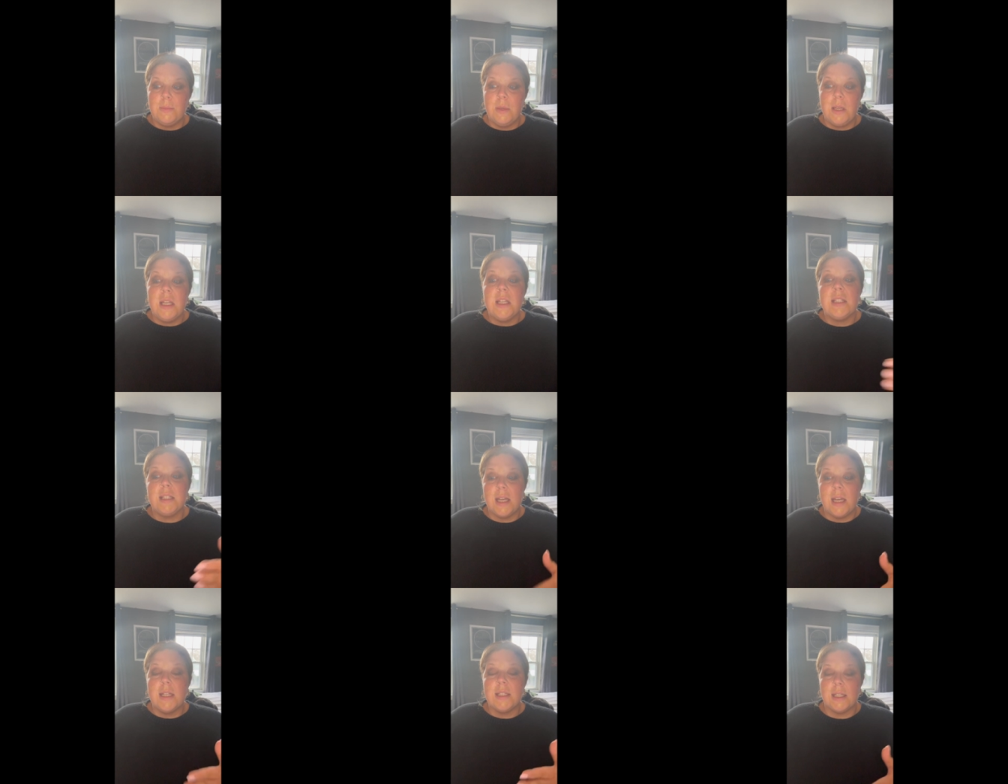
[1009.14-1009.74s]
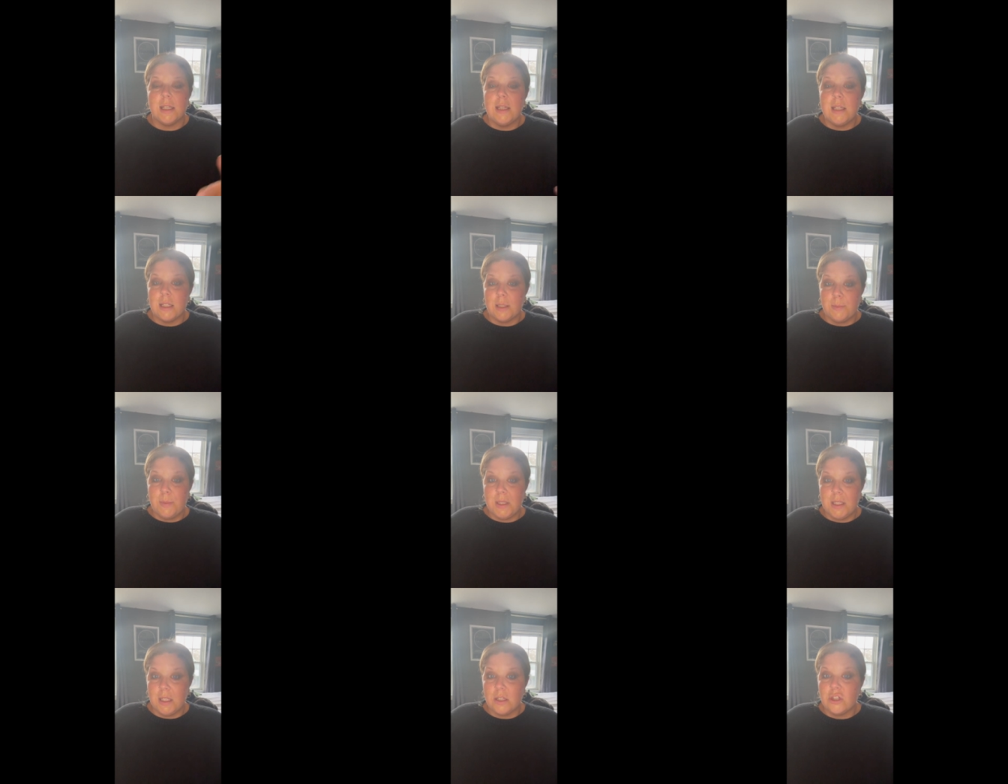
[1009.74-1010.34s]
he stays in this
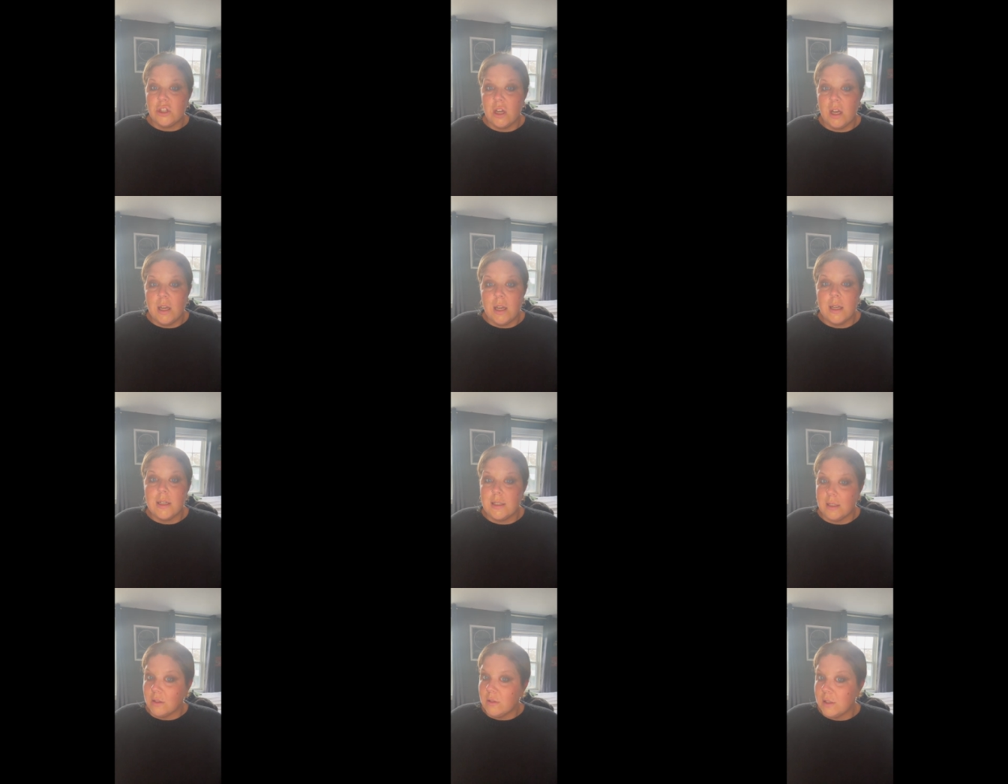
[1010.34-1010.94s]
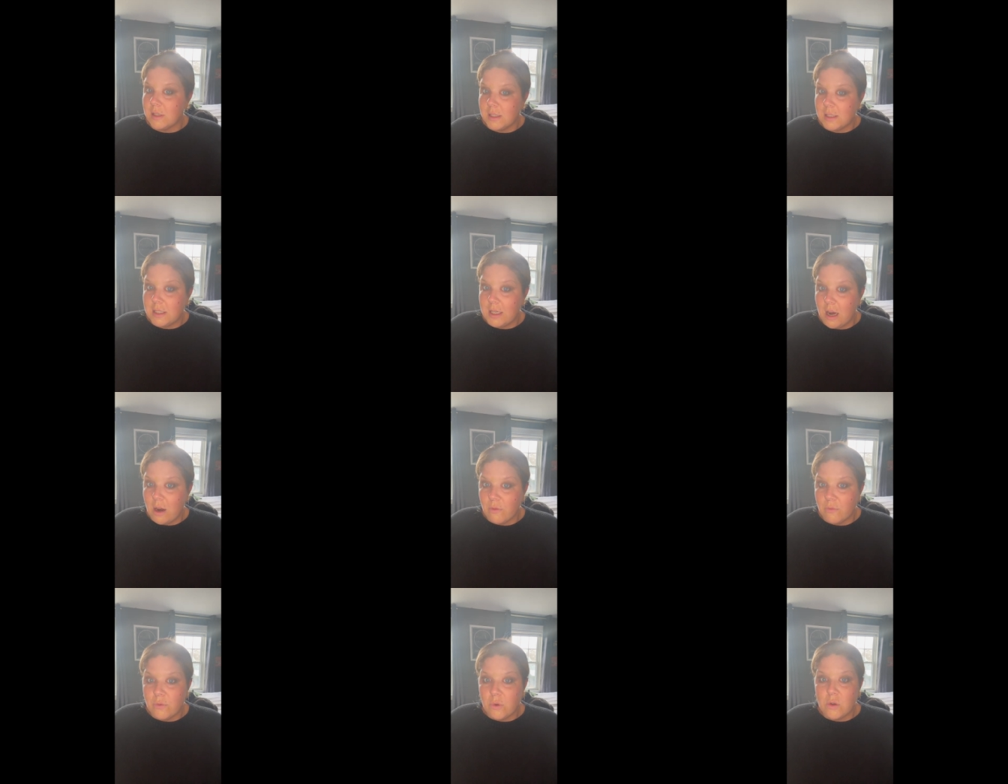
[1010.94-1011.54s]
position until his
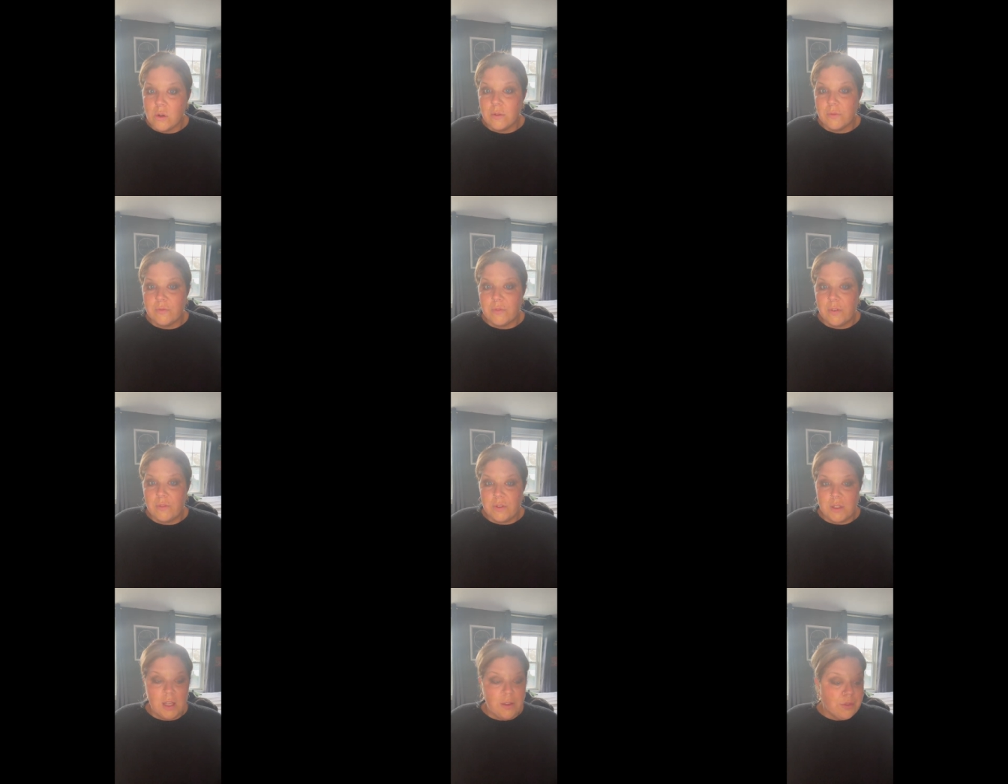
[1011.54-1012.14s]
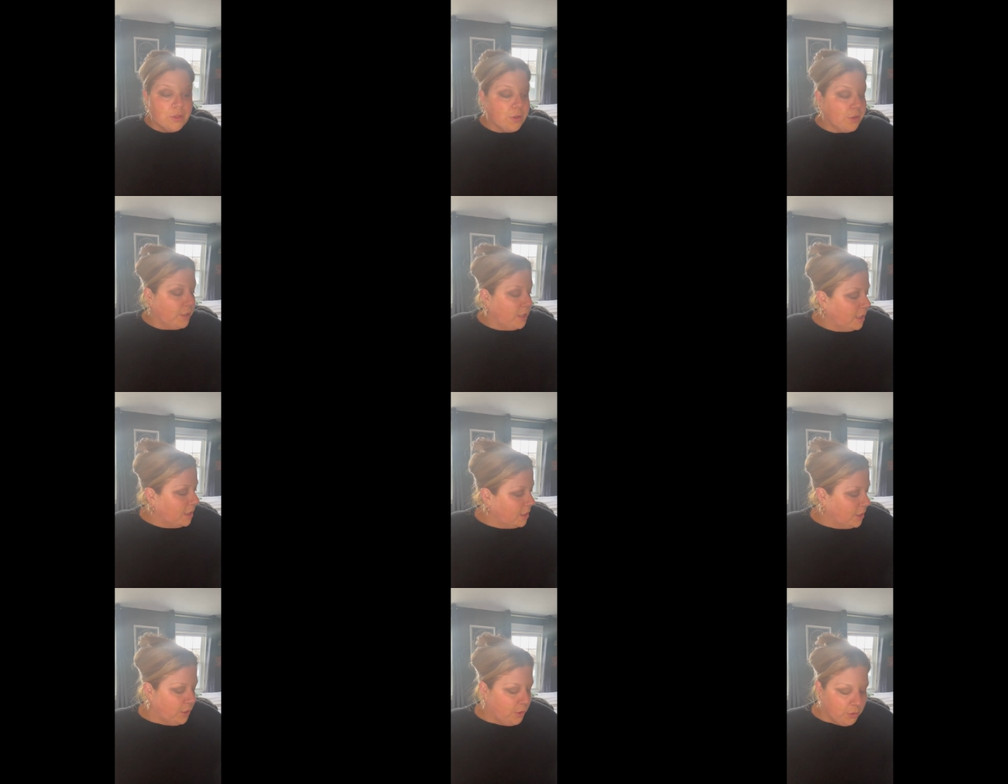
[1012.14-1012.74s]
downfall in
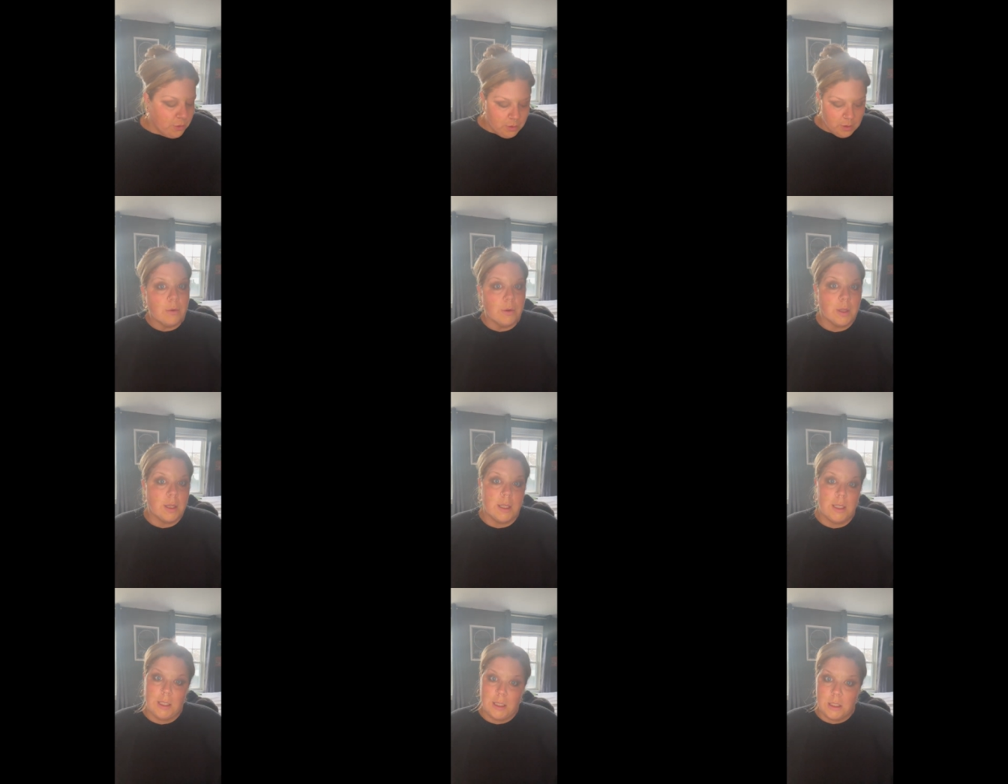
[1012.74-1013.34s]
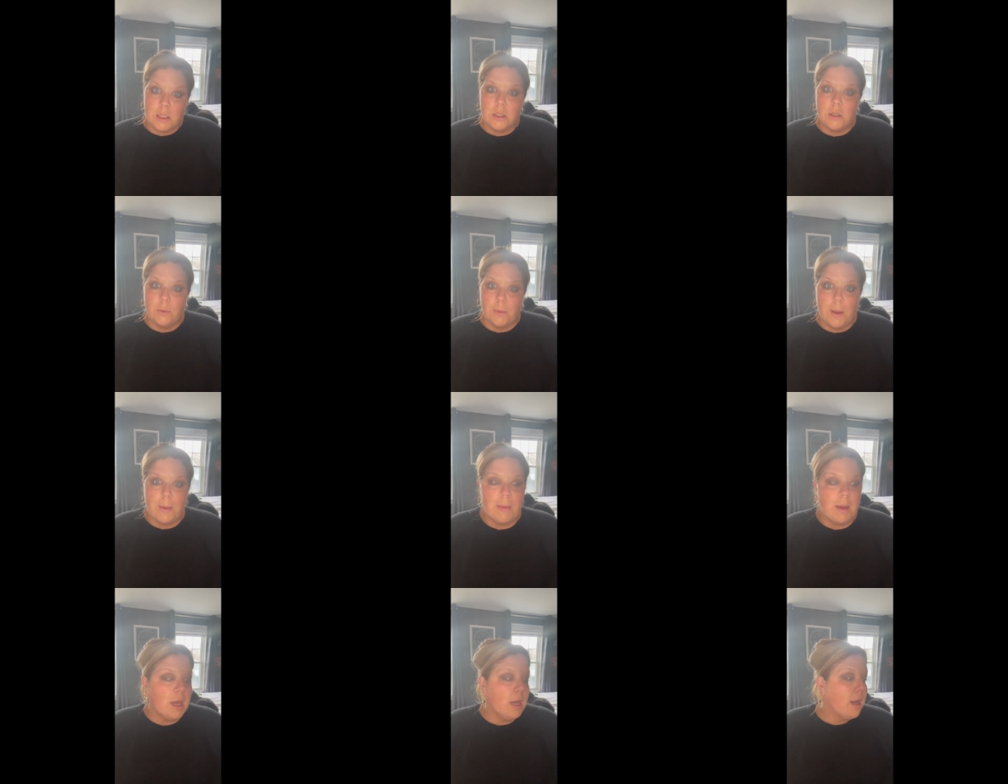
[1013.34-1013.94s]
1532. Really need to do my
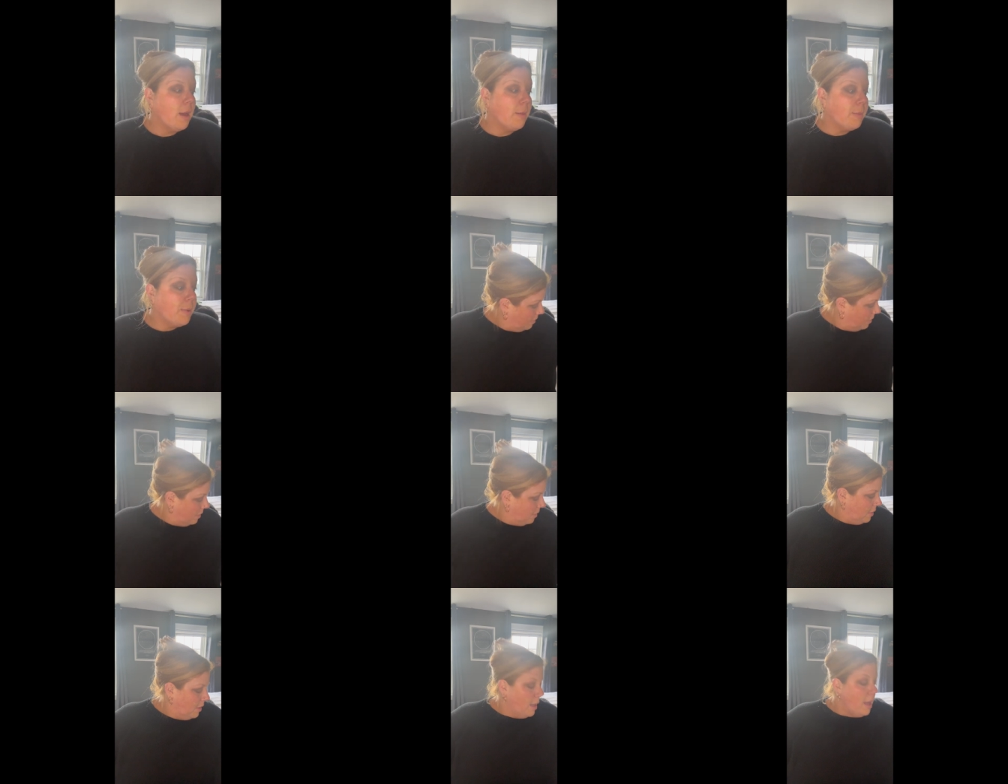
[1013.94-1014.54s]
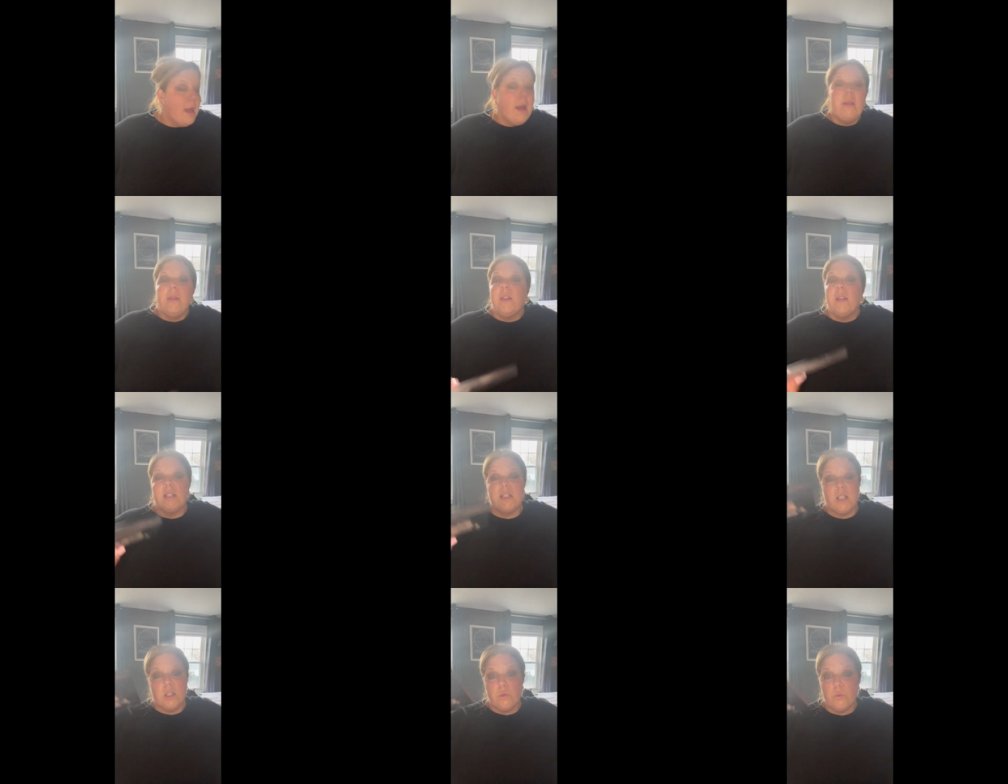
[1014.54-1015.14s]
makeup.
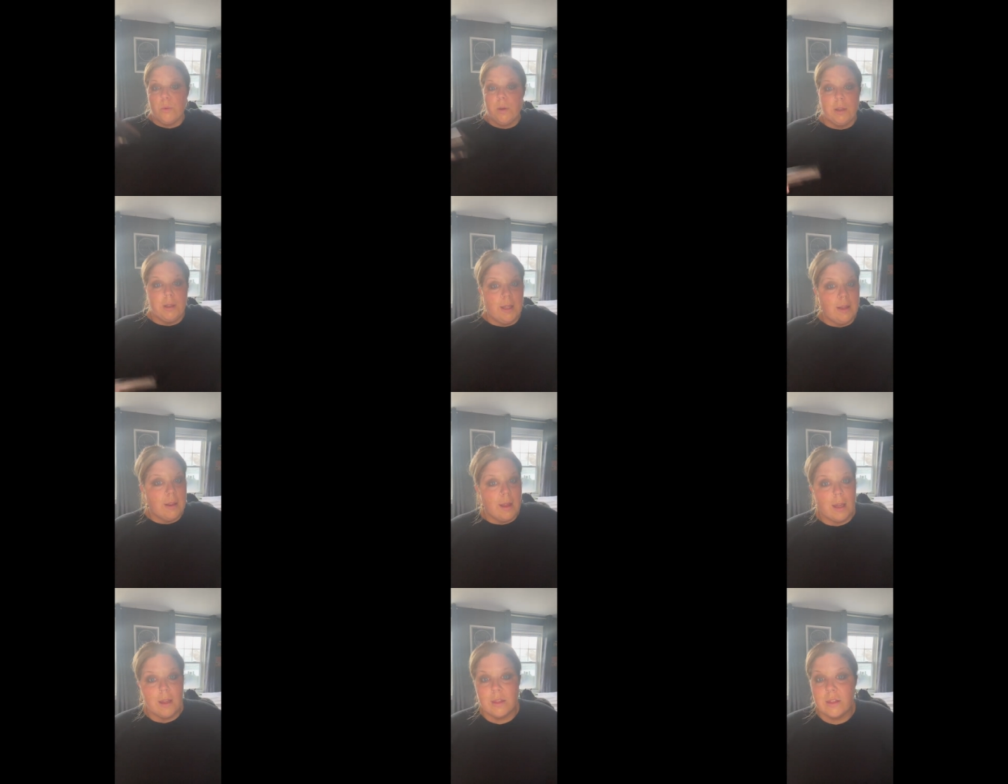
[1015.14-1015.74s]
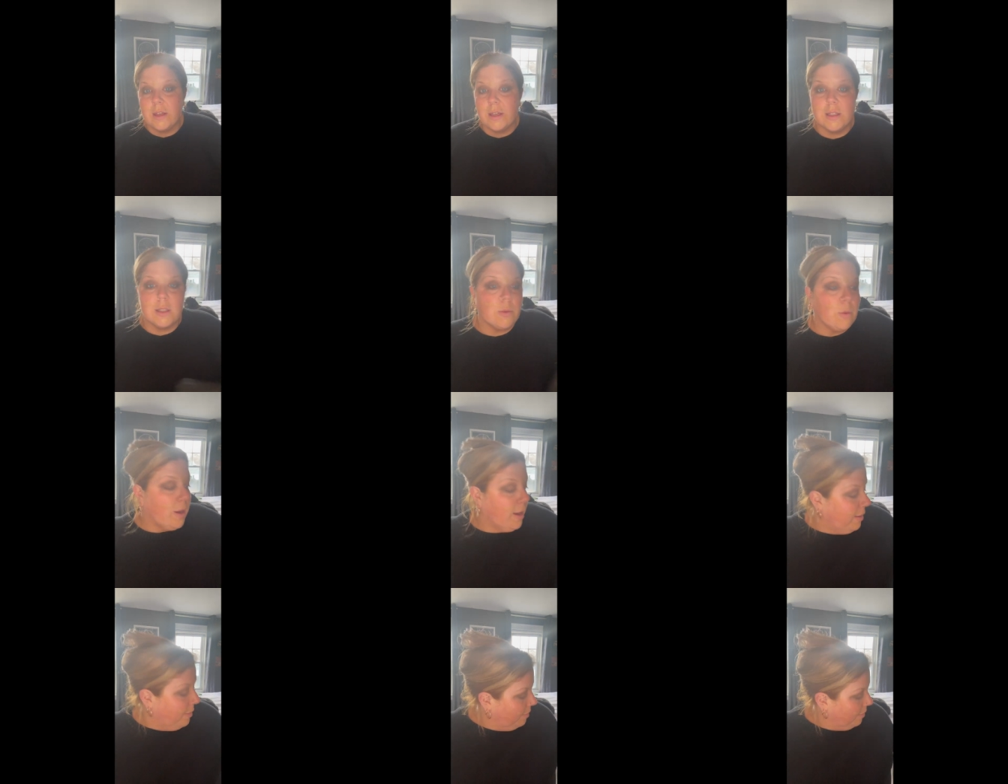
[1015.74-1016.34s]
This is really lengthy, that's
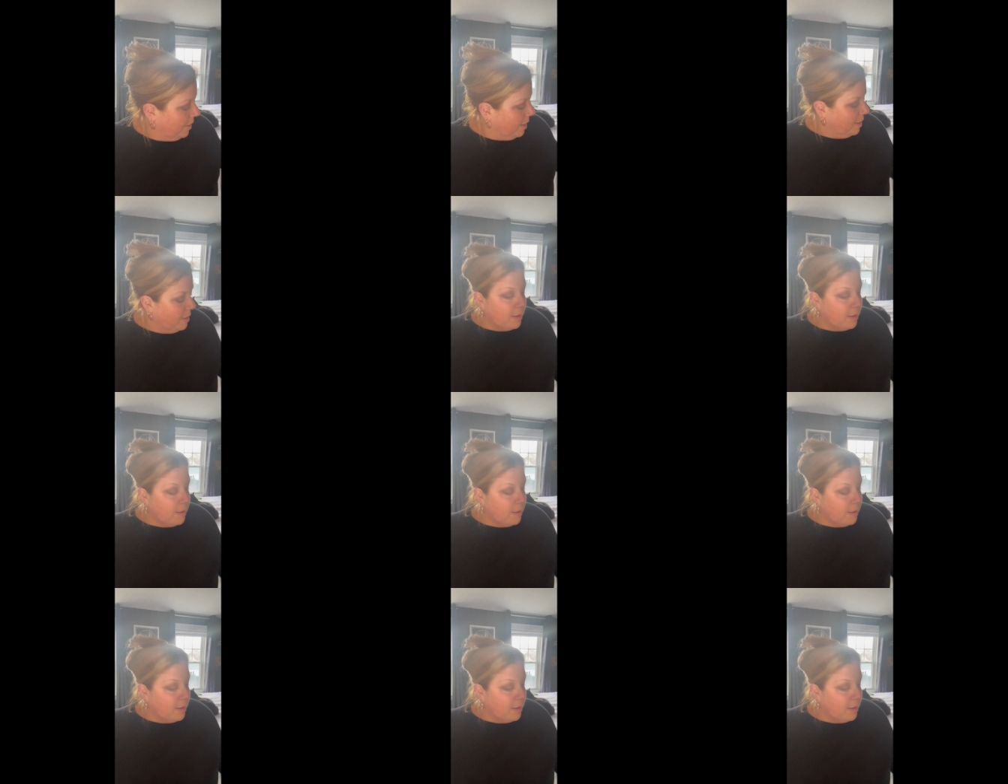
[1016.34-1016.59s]
why I'm